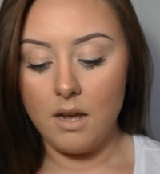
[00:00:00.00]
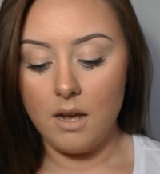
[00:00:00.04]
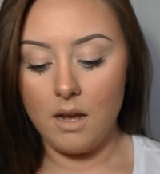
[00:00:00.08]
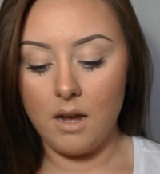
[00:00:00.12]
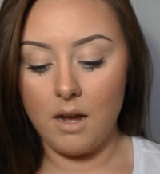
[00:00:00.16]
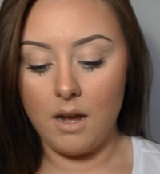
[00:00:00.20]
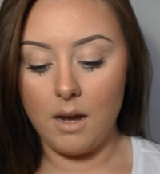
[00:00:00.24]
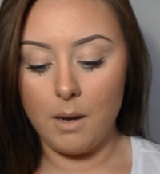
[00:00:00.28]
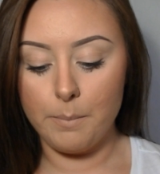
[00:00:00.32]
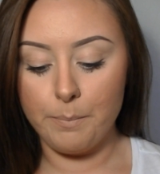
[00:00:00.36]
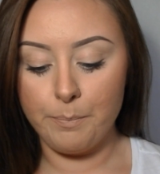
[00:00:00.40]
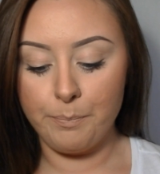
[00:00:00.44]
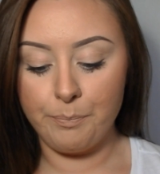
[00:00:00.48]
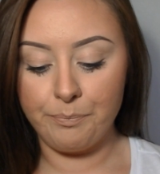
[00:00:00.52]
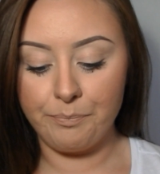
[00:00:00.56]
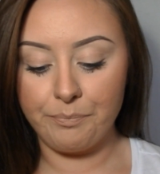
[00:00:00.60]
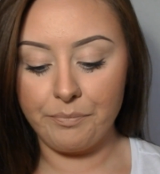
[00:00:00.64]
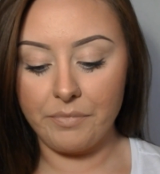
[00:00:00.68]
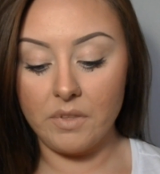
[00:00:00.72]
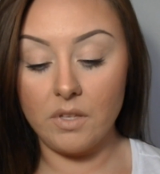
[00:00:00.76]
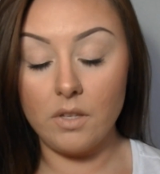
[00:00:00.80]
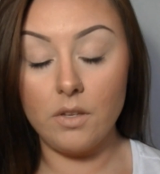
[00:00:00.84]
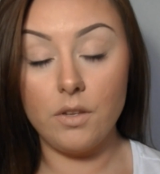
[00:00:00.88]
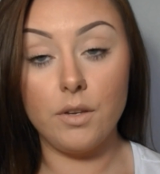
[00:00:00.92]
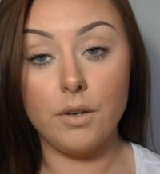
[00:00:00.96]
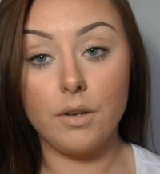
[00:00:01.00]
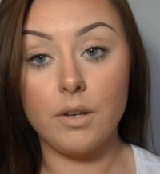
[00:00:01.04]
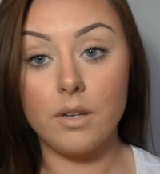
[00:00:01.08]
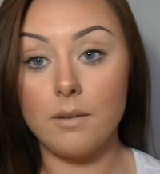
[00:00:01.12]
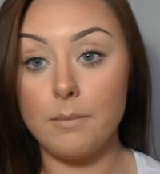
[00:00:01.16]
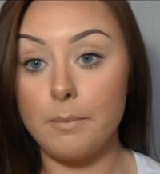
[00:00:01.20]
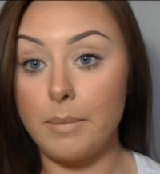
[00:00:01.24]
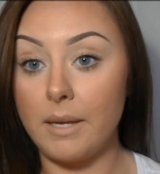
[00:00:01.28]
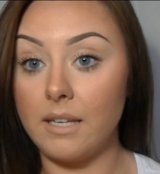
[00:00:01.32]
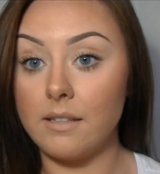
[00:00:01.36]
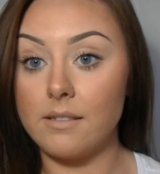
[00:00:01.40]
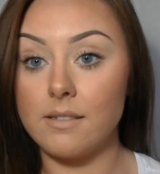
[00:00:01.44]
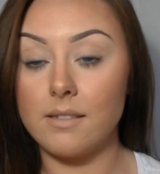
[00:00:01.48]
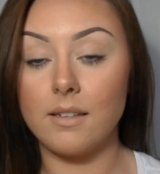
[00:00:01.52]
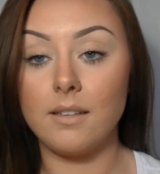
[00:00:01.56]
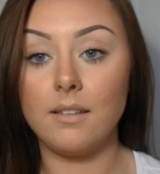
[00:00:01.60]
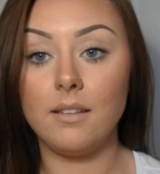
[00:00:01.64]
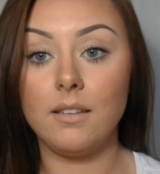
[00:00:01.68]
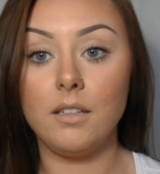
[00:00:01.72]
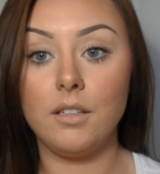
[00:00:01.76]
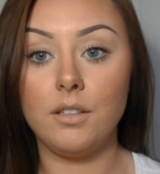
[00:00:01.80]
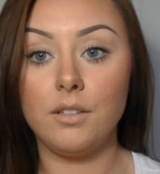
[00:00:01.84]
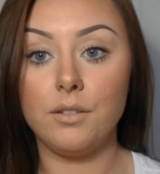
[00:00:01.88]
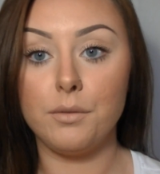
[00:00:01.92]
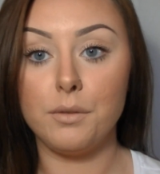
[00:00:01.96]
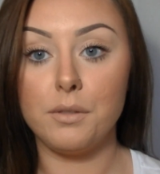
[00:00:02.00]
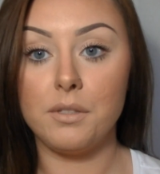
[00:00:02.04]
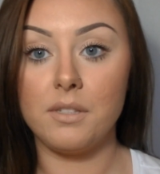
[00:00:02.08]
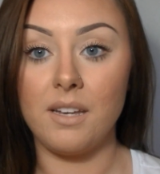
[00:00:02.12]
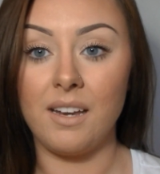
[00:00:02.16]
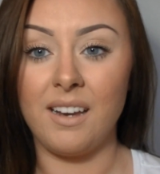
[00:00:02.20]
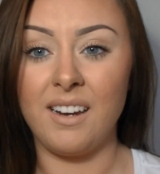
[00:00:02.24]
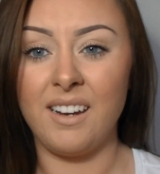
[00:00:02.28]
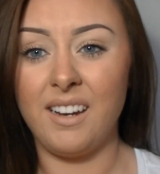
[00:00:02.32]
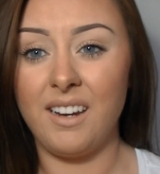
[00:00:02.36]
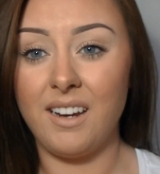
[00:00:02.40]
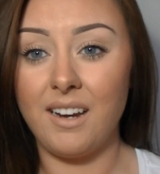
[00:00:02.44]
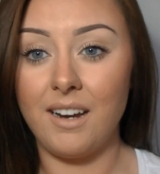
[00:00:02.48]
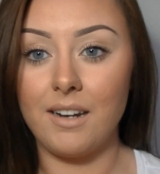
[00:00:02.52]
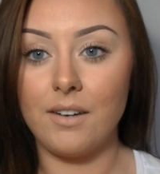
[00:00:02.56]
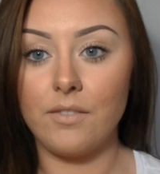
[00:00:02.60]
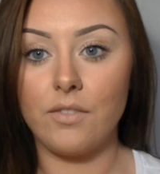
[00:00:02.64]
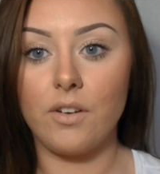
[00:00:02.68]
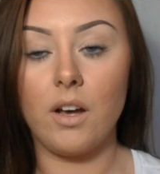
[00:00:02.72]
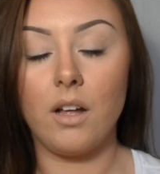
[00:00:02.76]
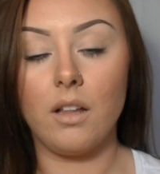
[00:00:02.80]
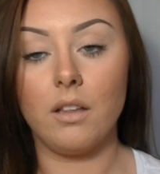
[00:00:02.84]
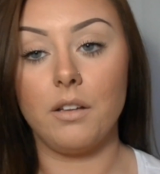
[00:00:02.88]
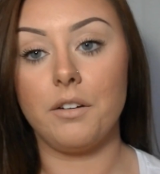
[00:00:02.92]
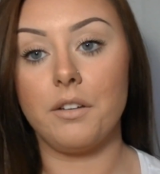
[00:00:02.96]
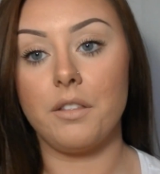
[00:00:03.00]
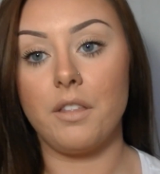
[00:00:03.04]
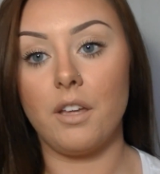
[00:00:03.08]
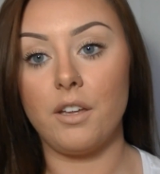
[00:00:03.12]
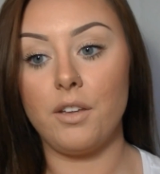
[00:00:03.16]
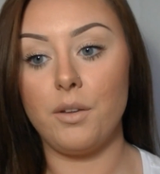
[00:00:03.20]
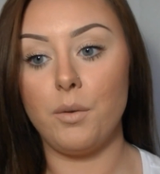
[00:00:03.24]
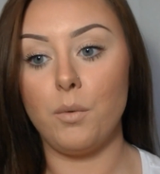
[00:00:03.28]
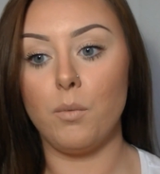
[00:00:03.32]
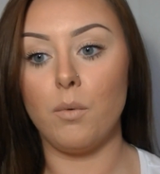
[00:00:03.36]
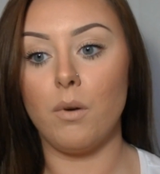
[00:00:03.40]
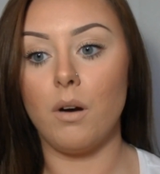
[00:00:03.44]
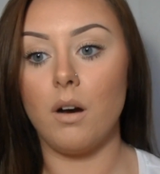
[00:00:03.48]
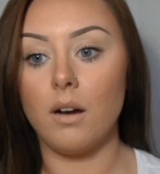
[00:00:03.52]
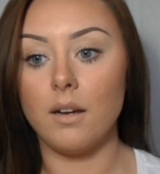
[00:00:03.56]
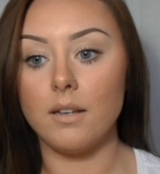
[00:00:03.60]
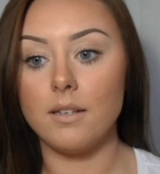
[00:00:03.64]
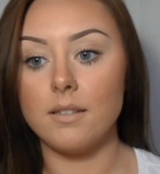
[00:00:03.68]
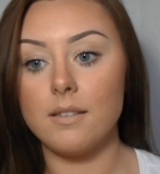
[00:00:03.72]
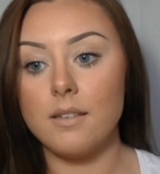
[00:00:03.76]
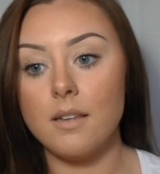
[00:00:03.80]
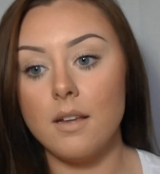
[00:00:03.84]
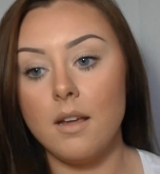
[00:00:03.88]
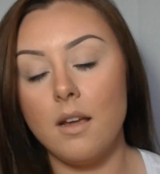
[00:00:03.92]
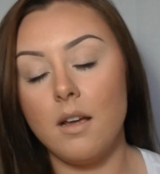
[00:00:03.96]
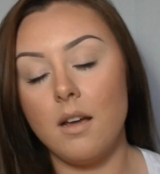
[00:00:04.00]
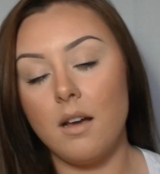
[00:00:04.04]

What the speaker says: You can basically use any kind of color that you want